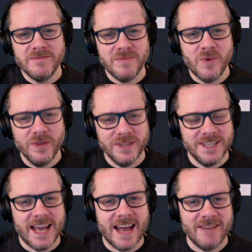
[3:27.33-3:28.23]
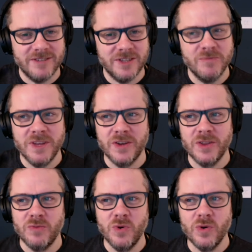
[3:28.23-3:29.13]
want to have something on
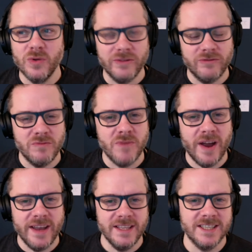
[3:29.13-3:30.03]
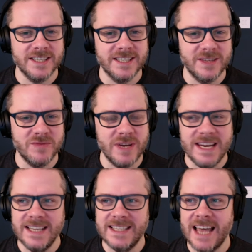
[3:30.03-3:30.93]
the wall that reminds us that we
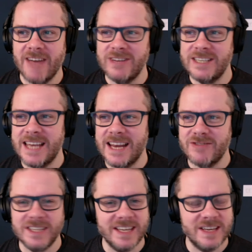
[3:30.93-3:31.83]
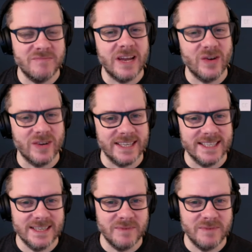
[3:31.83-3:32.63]
need to have integrity and be honest,